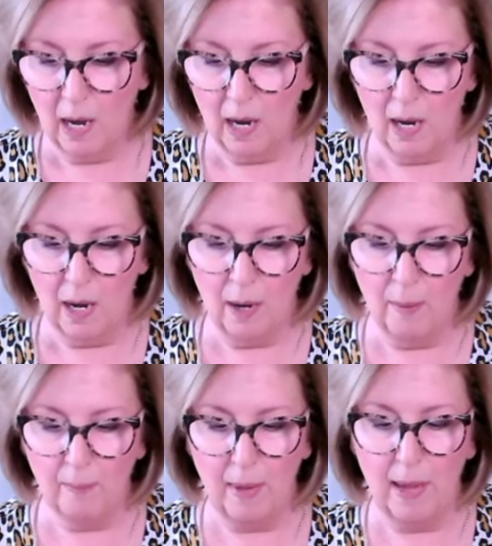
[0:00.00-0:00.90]

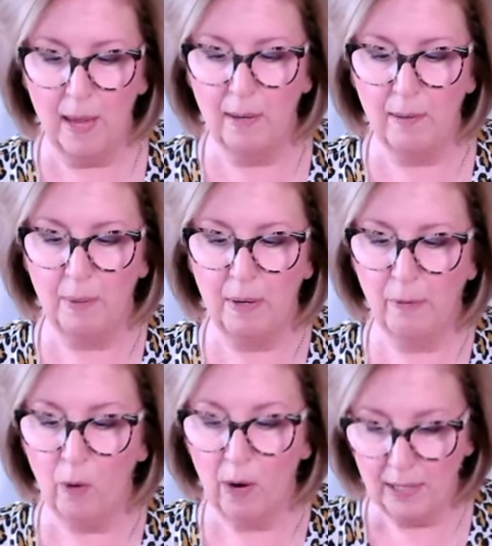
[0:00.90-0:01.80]
Um, and
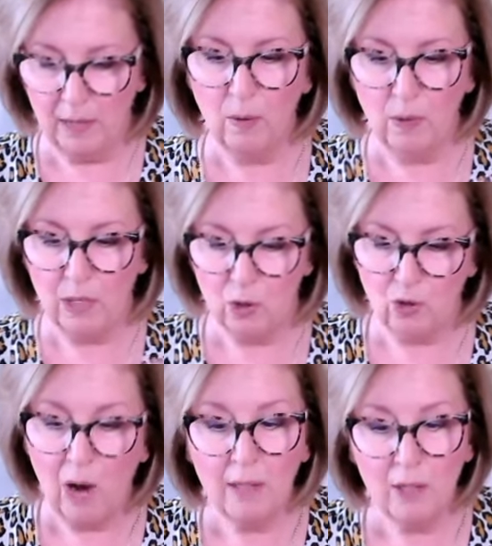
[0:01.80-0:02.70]
before I give you the
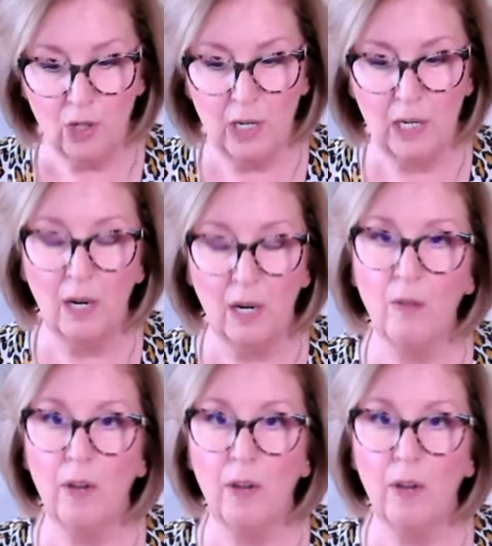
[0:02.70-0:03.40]
astrology here,